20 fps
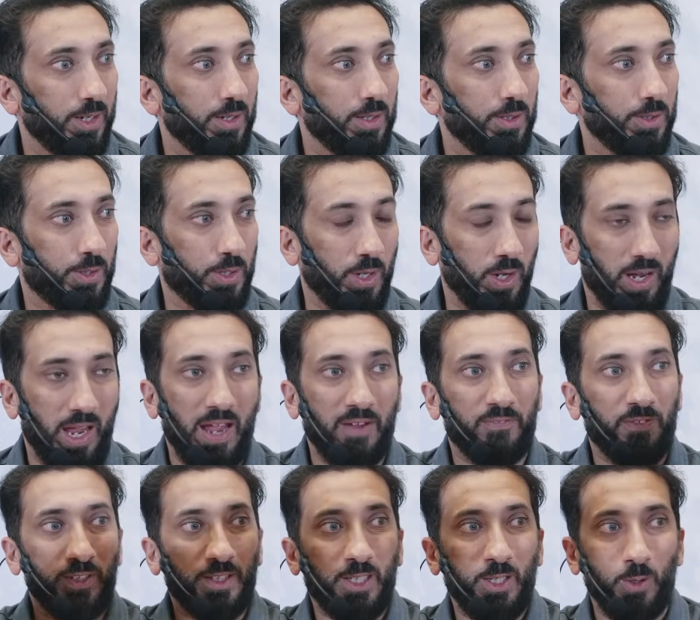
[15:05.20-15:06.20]
The
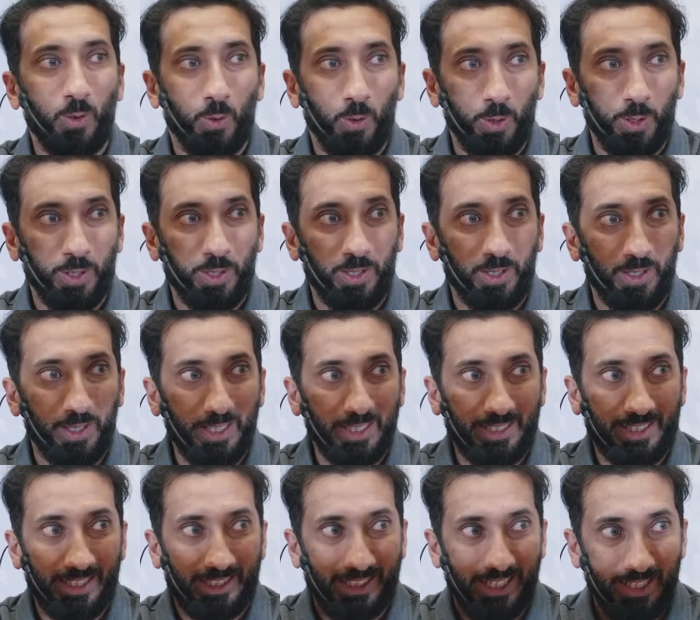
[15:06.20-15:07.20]
heavenly order is
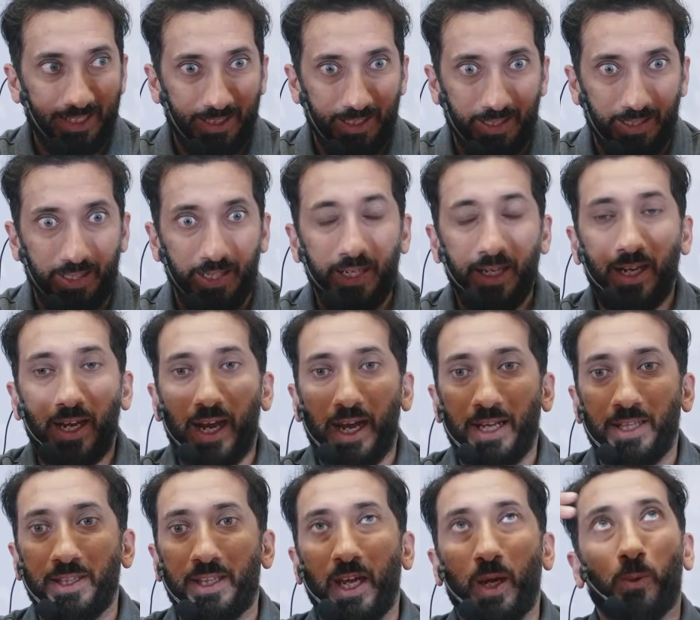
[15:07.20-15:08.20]
descending.
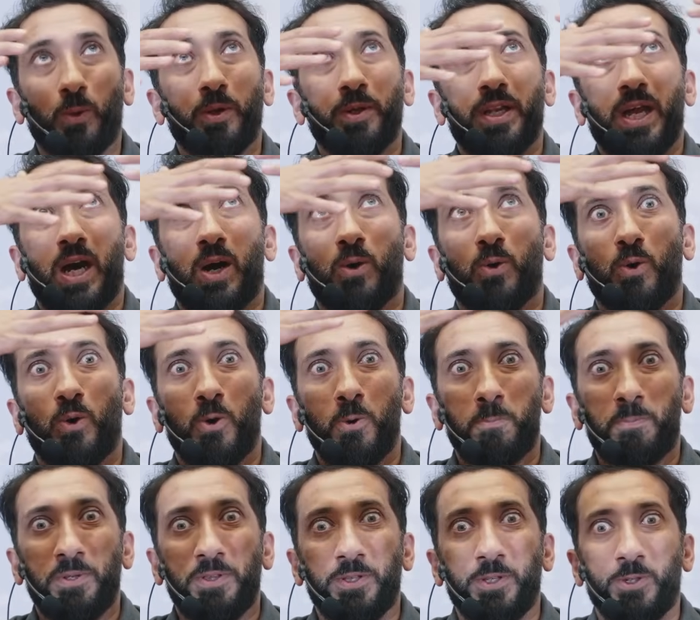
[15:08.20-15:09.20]
And they will now
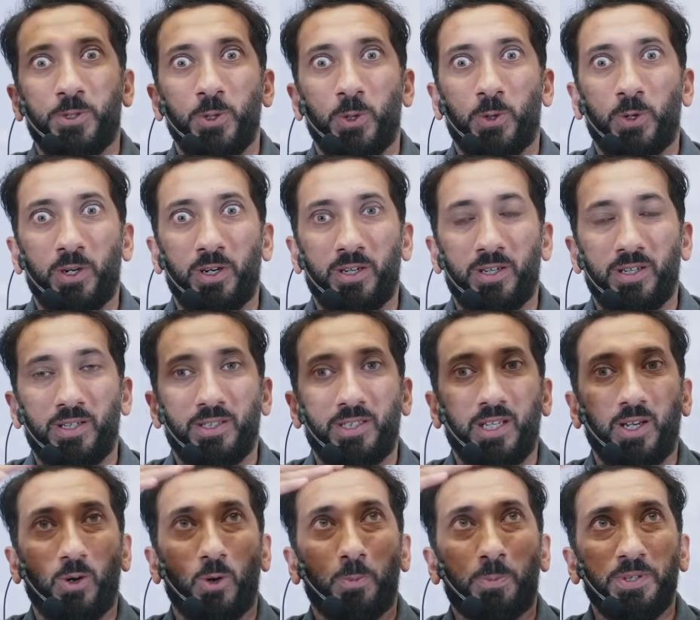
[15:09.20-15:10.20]
open the door,
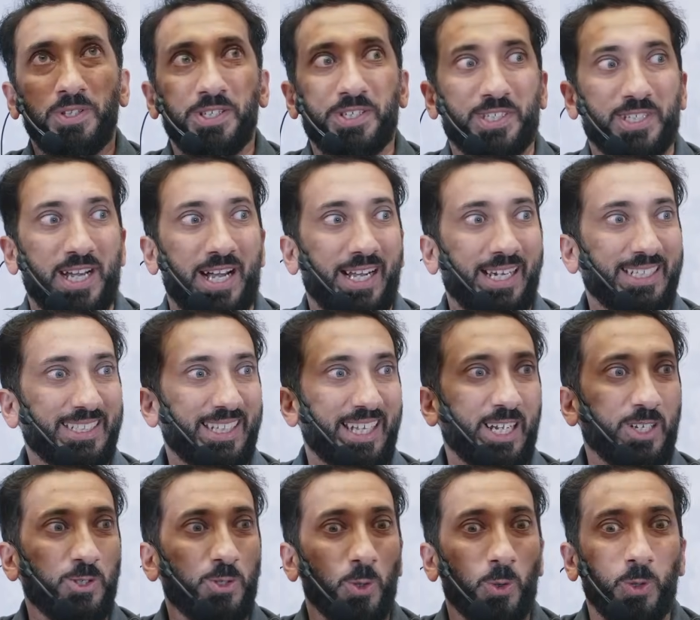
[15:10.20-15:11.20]
open the skies
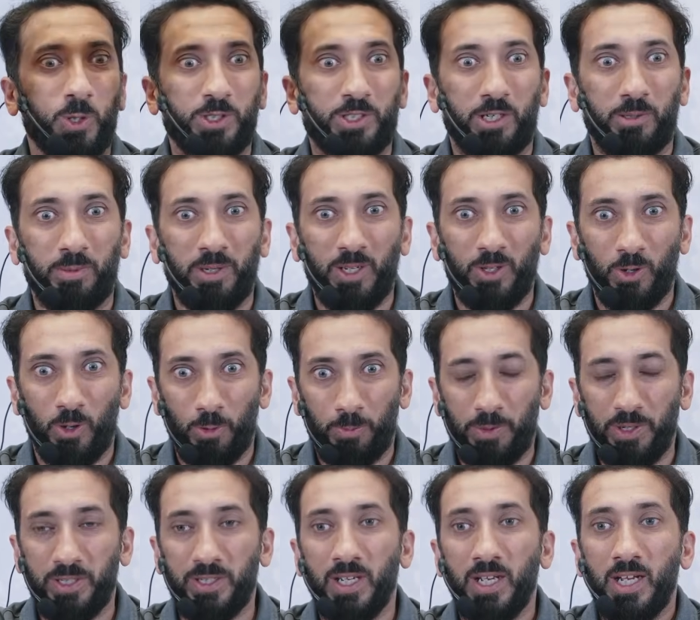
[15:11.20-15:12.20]
like doors are being
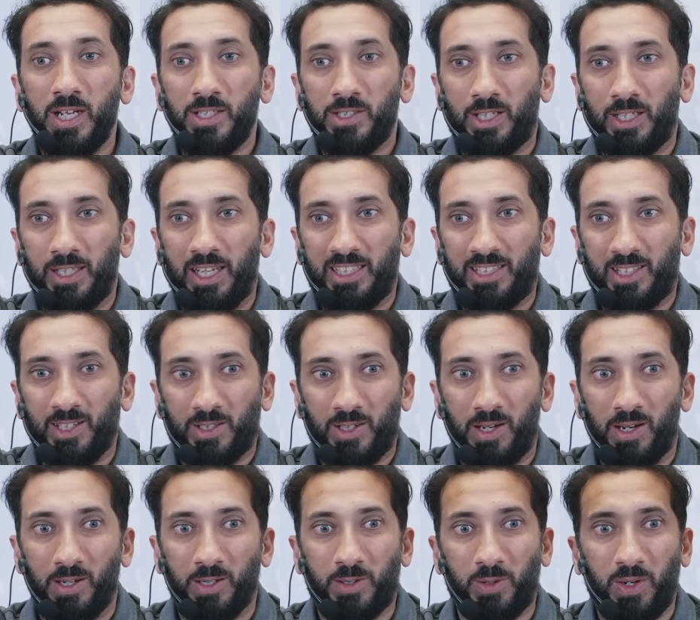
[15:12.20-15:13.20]
opened to let the
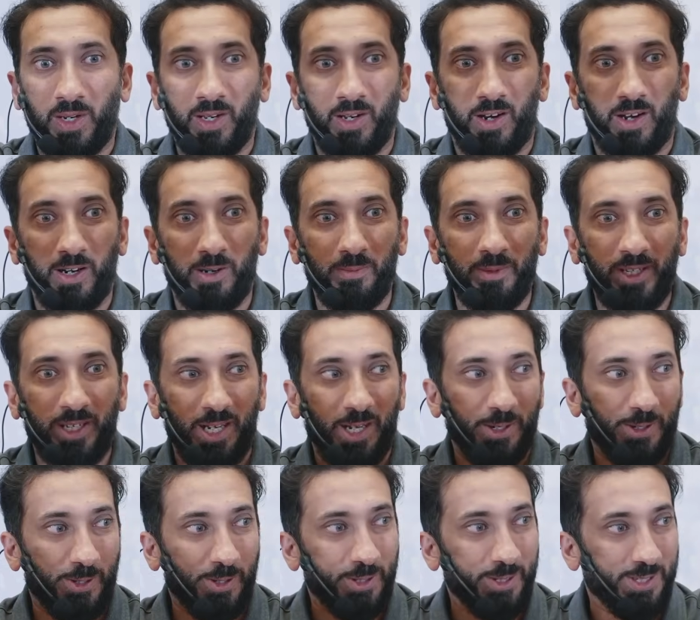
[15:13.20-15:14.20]
conquering army
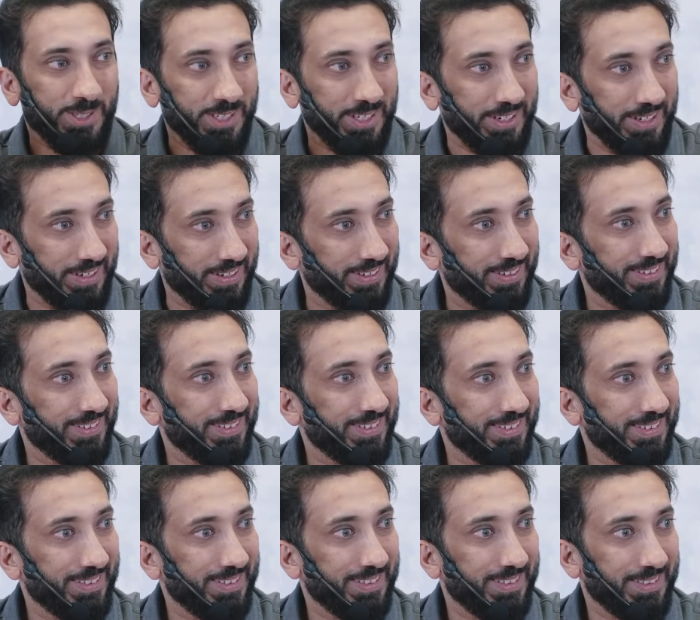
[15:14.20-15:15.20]
enter the city.
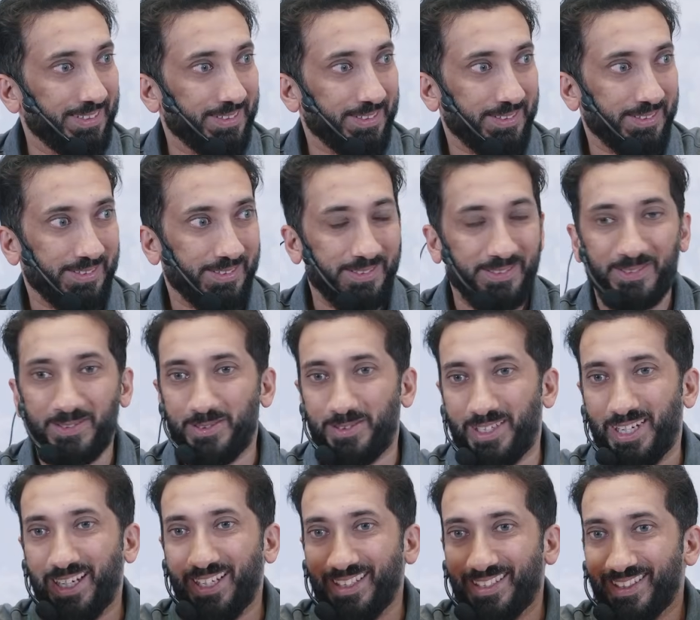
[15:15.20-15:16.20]

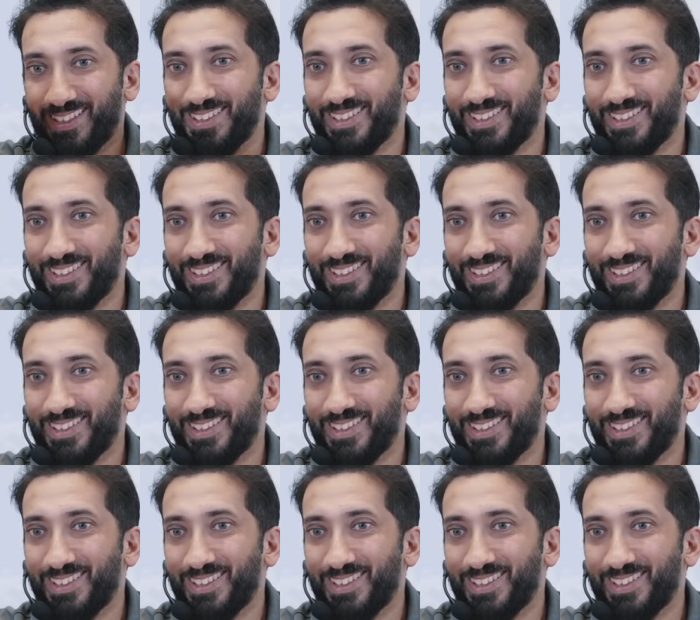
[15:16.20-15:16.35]
Right?